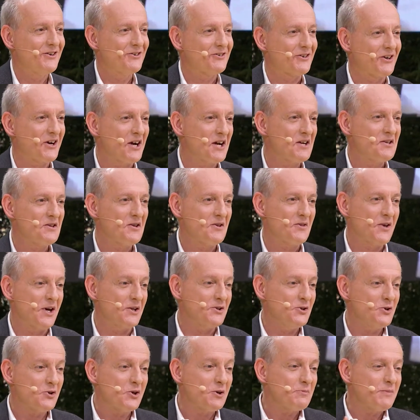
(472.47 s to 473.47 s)
right,
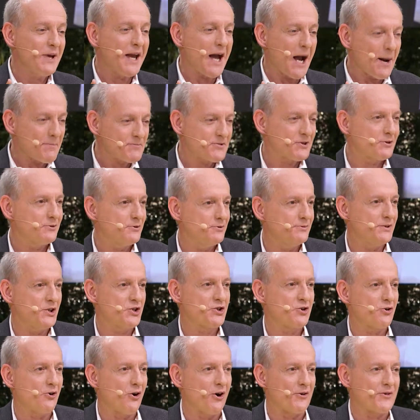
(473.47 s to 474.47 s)
then you can be absolutely
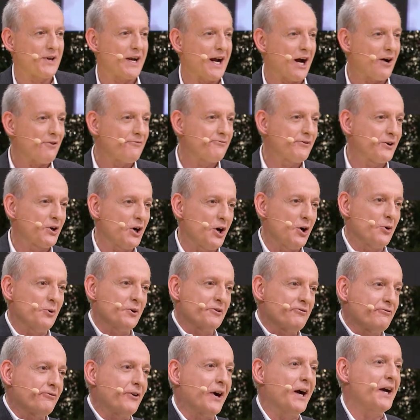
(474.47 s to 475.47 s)
sure that AlphaGo
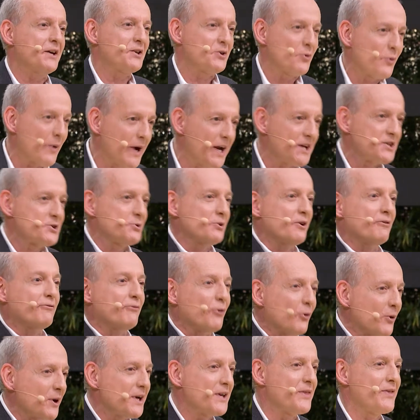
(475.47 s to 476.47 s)
would find a way to
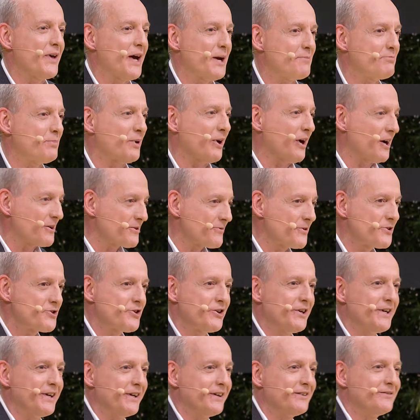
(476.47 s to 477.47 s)
avoid that part of the
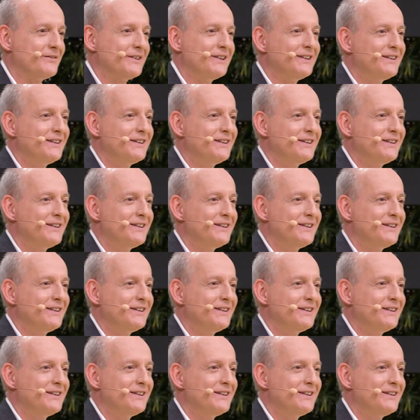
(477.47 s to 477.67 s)
tree,